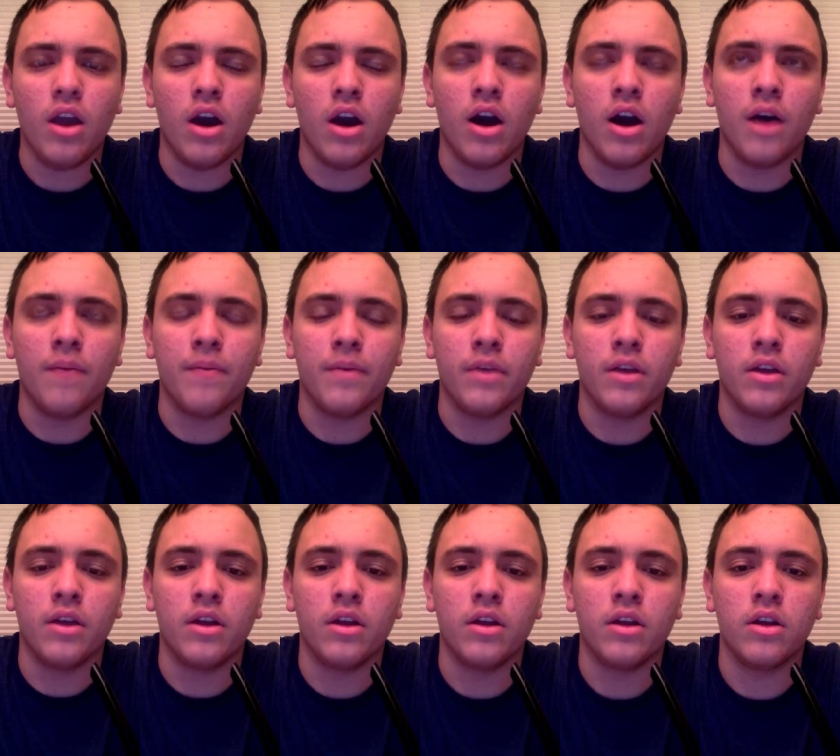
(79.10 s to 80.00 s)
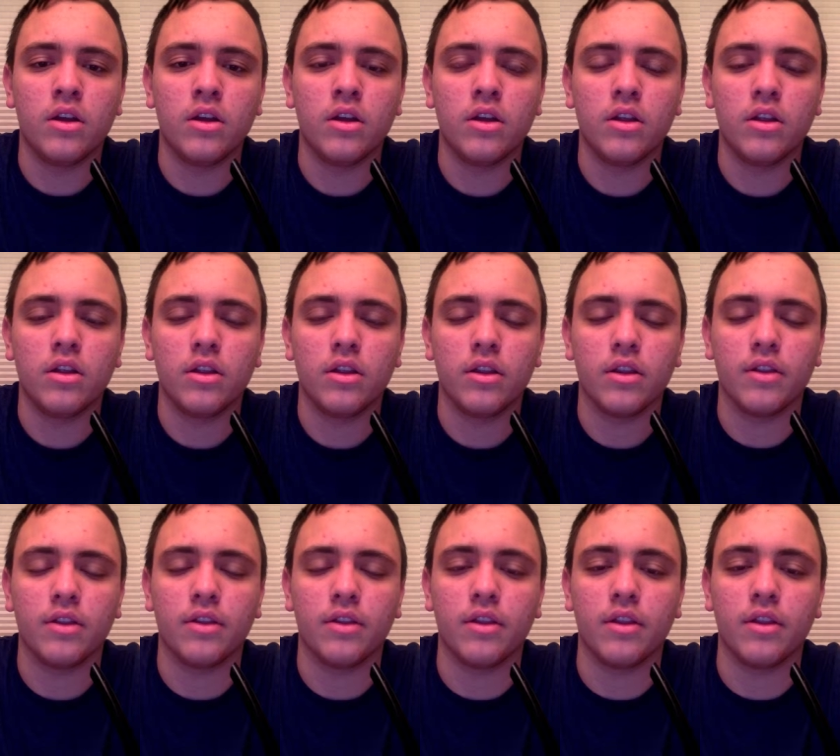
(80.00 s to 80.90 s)
um,
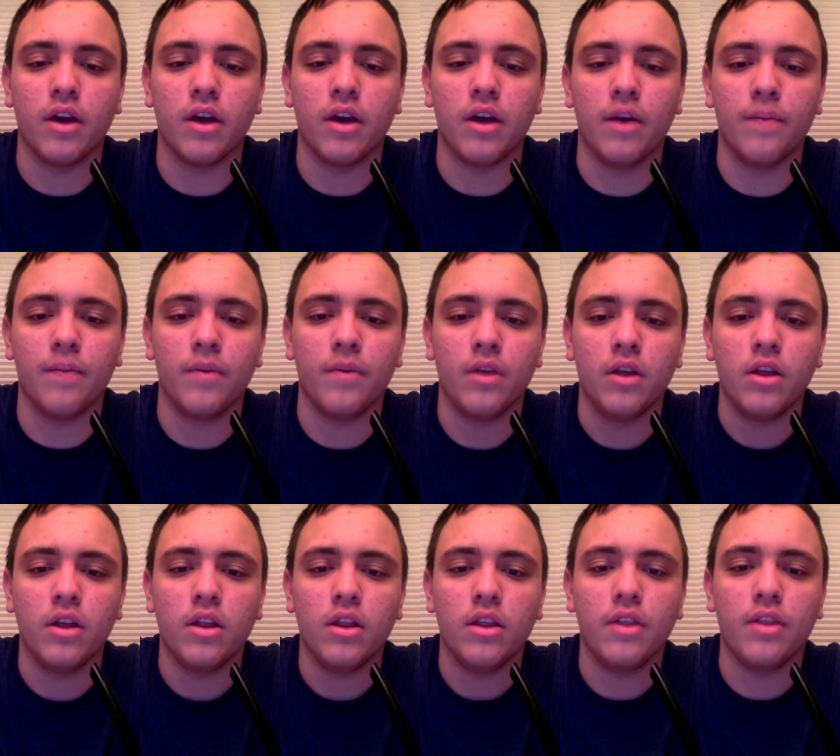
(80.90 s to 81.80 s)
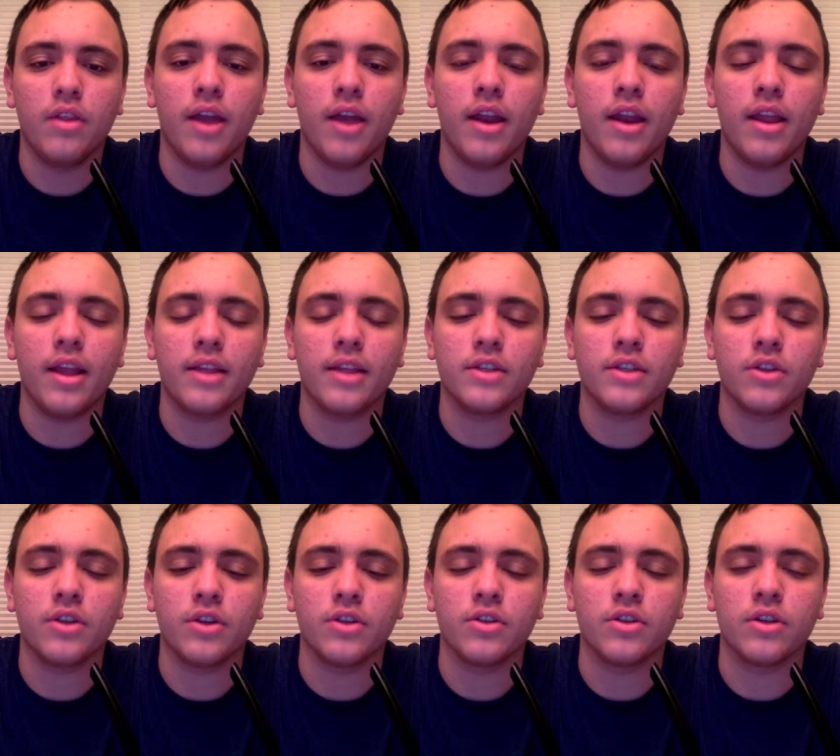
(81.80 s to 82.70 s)
the um, the head of the
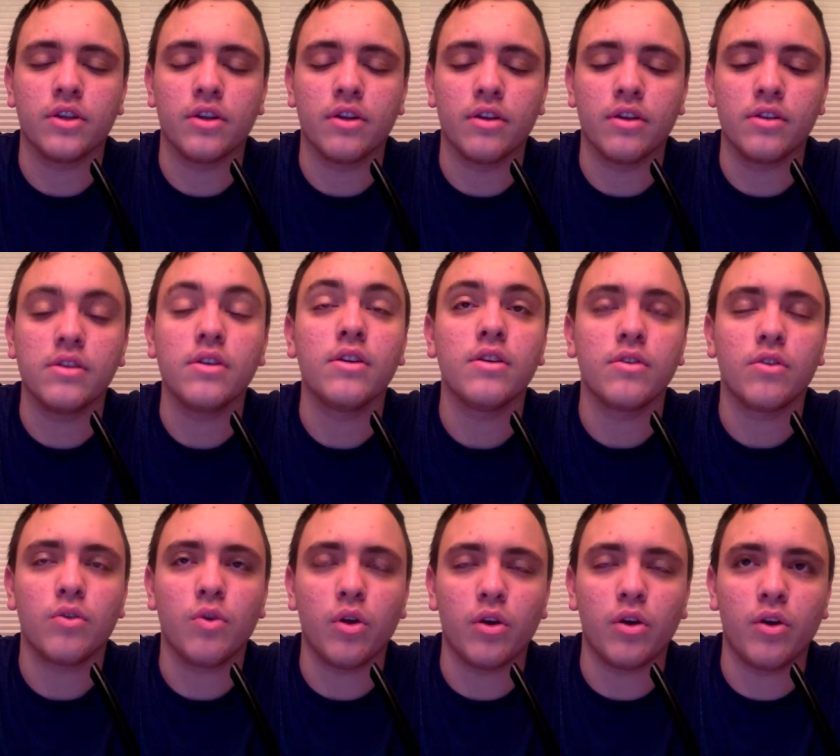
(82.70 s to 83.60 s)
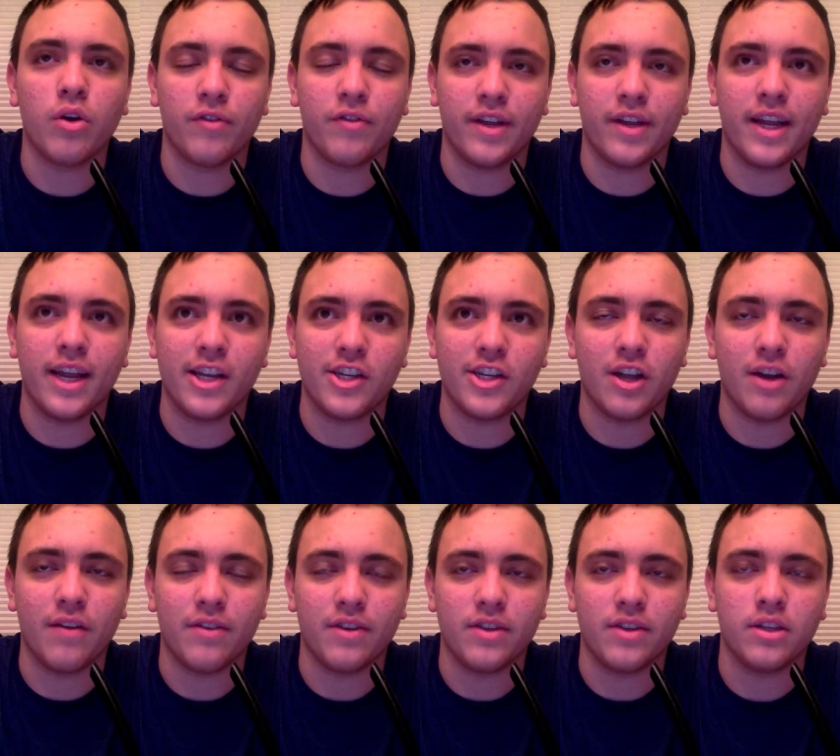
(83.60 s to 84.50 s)
SSR is like uh, quote unquote vacation,
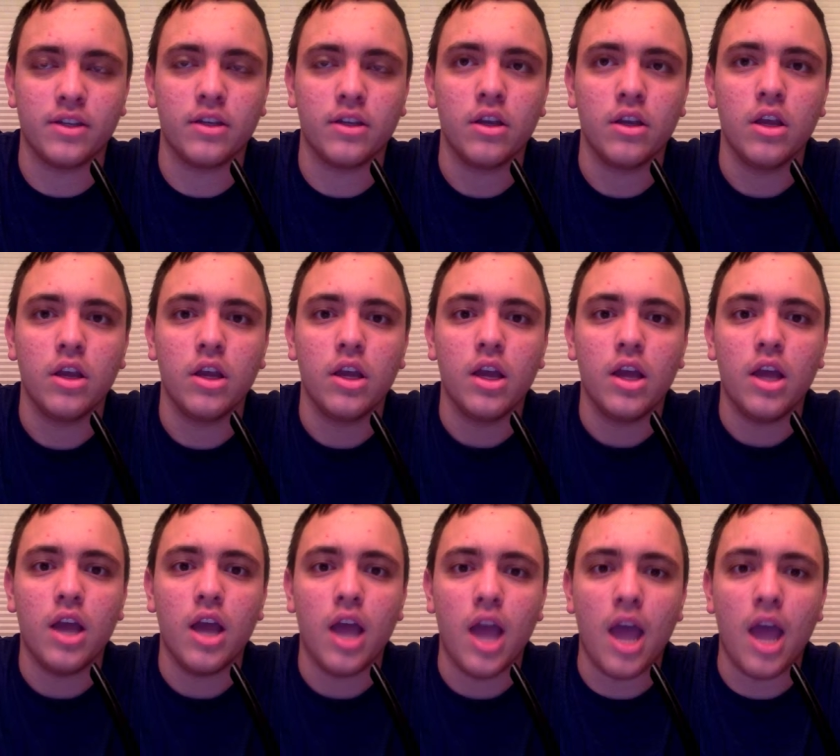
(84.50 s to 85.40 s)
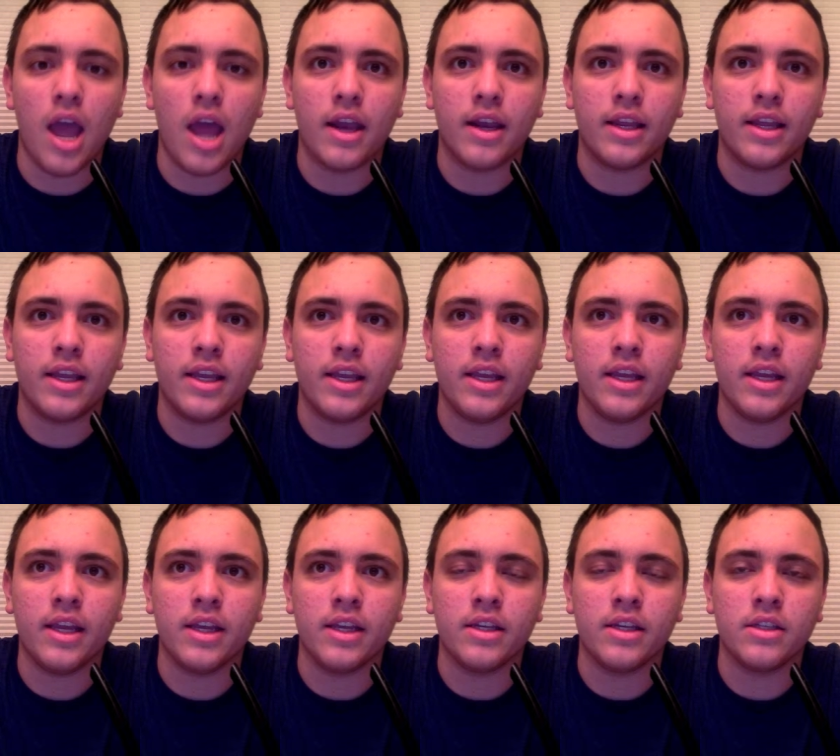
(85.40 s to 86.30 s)
obviously, and he
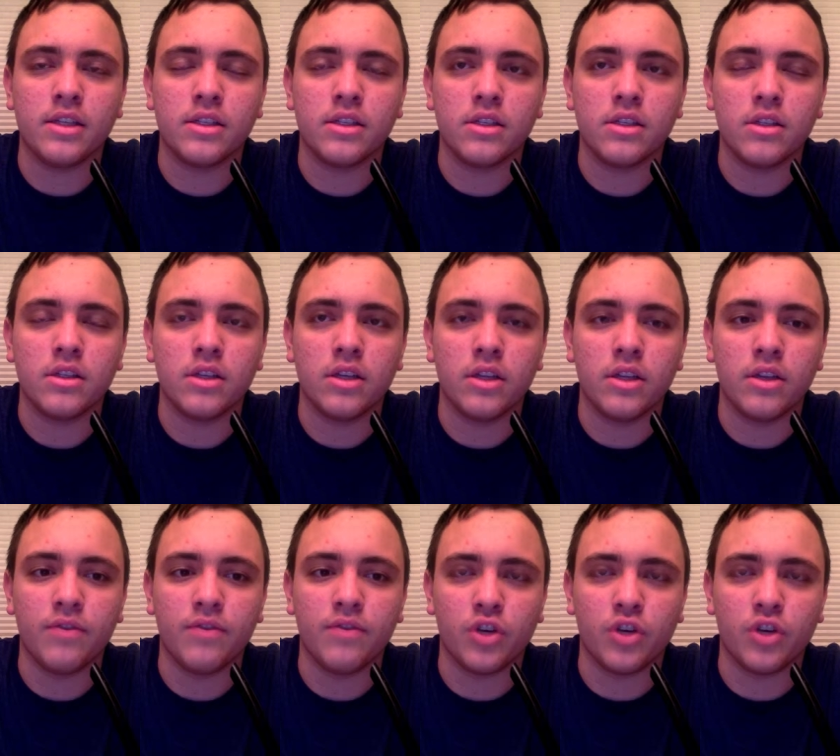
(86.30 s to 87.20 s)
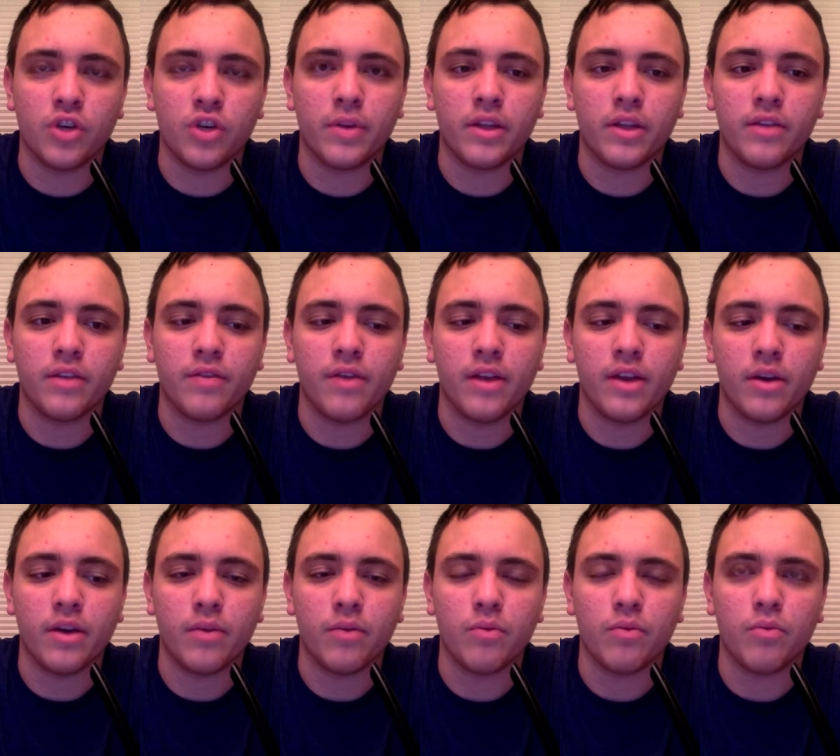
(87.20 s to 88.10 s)
is in Germany to
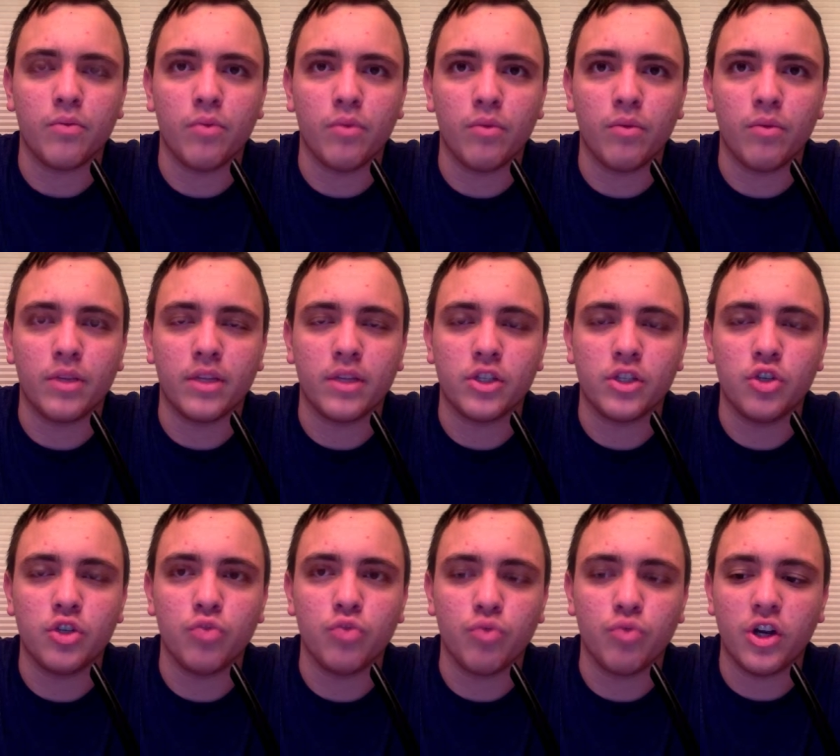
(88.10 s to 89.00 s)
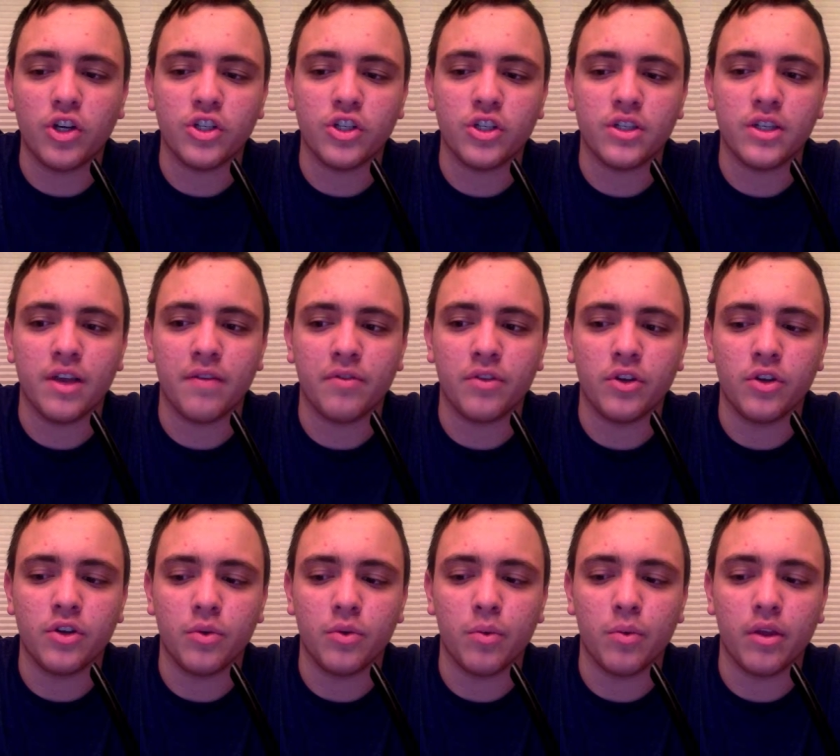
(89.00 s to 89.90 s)
find out what these two Russians have to
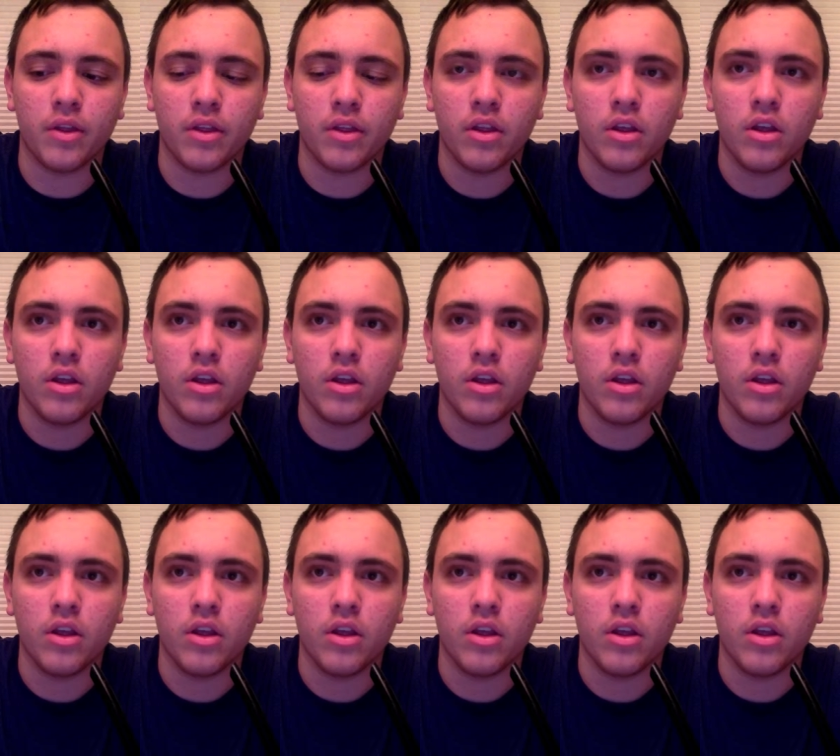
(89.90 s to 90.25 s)
do with